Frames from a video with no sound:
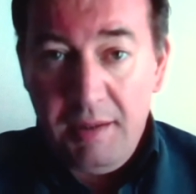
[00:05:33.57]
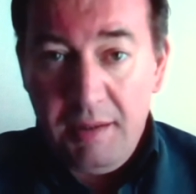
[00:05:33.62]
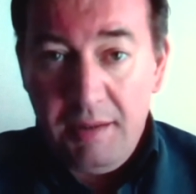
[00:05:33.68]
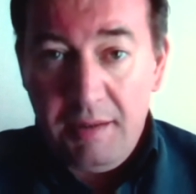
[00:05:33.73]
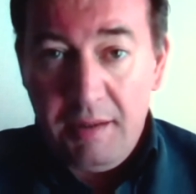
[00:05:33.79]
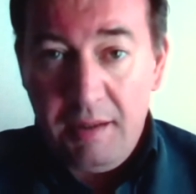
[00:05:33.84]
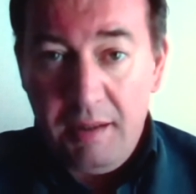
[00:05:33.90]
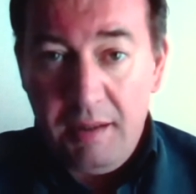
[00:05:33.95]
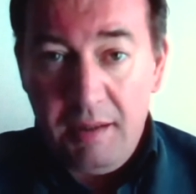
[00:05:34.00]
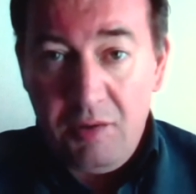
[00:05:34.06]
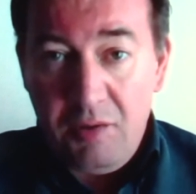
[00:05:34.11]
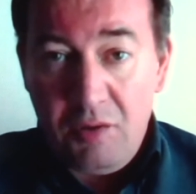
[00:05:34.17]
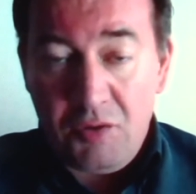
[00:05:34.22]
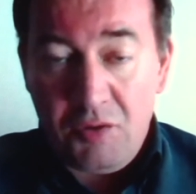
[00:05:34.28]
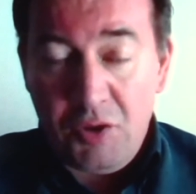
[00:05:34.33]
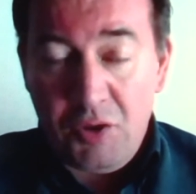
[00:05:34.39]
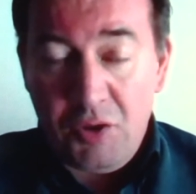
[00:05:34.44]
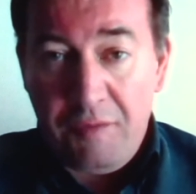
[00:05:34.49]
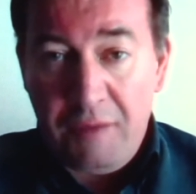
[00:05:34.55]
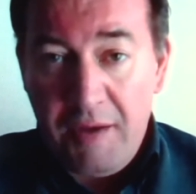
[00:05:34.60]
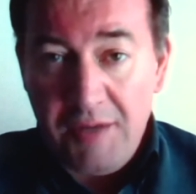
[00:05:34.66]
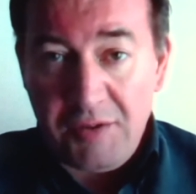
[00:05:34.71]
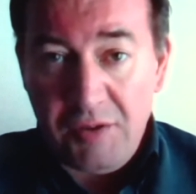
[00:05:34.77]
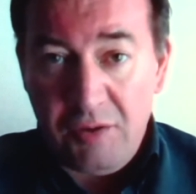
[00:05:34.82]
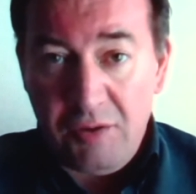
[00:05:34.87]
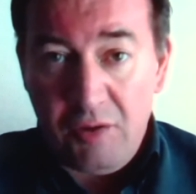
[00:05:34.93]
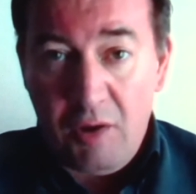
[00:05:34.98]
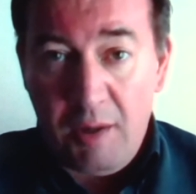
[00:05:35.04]
The
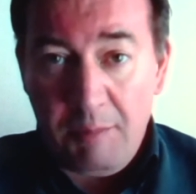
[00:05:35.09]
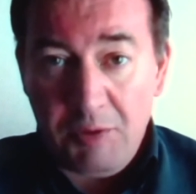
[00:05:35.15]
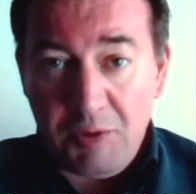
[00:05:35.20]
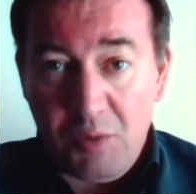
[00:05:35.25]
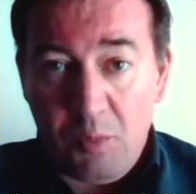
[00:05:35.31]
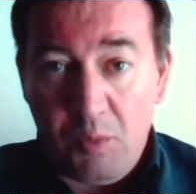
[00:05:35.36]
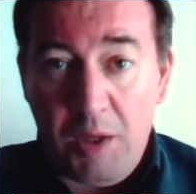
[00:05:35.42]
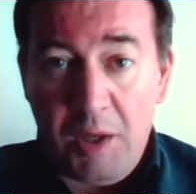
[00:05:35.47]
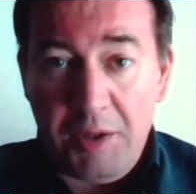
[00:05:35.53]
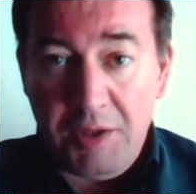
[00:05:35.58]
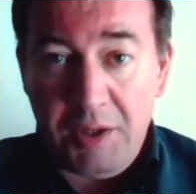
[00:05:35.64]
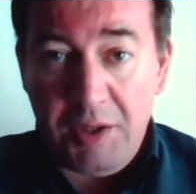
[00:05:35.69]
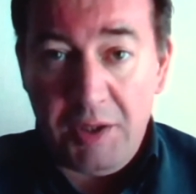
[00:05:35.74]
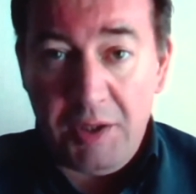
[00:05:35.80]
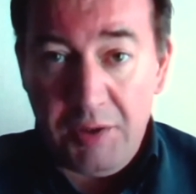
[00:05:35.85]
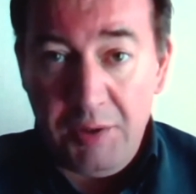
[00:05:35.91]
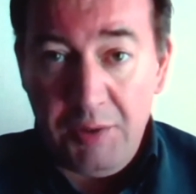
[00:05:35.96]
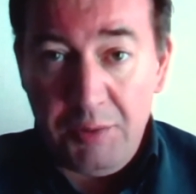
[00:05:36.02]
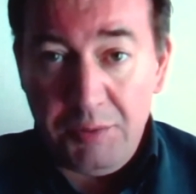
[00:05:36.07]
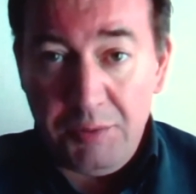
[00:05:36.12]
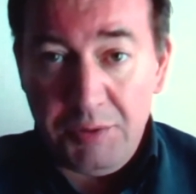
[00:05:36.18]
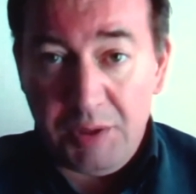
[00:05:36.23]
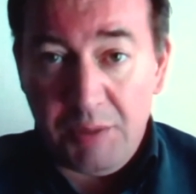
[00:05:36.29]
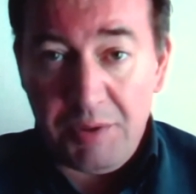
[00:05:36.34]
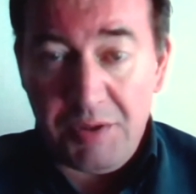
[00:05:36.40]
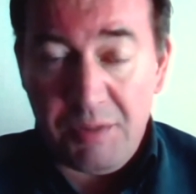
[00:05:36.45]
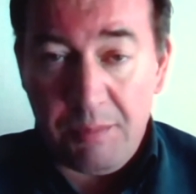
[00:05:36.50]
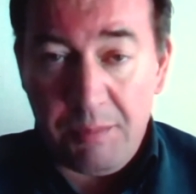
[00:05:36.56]
2009 was a 1-year deal, so we
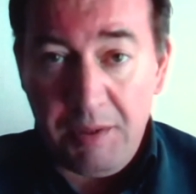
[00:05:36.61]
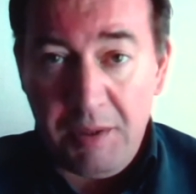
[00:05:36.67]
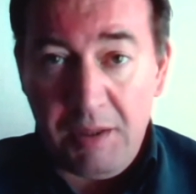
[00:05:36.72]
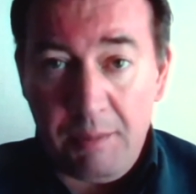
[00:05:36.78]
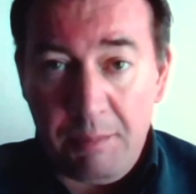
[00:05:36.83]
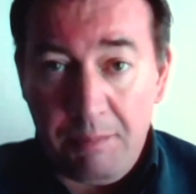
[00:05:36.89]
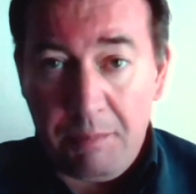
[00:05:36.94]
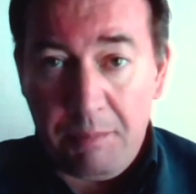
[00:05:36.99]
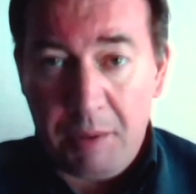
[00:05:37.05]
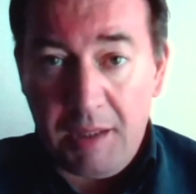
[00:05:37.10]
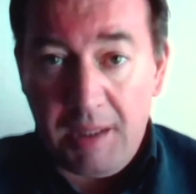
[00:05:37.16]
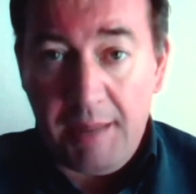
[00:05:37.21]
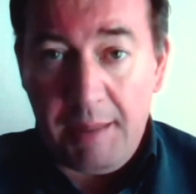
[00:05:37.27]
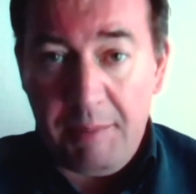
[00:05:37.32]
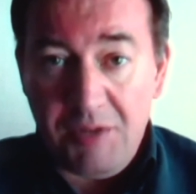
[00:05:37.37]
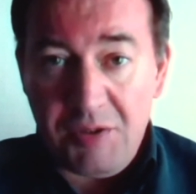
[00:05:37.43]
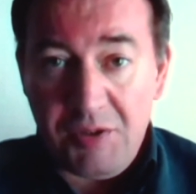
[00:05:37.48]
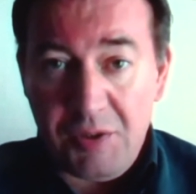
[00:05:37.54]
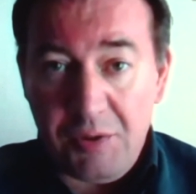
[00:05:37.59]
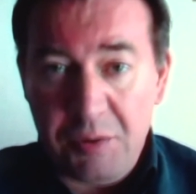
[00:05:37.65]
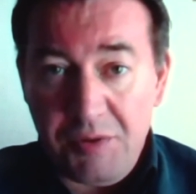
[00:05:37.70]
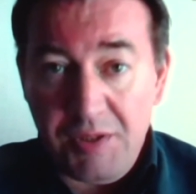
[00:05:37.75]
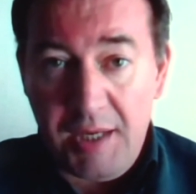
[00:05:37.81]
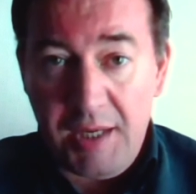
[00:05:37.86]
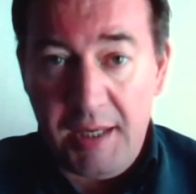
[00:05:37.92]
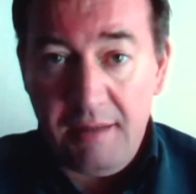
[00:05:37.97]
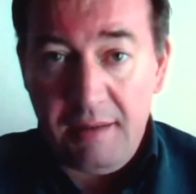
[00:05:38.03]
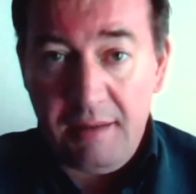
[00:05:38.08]
submitted a claim in
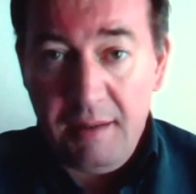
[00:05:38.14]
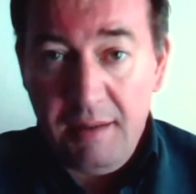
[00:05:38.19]
2010.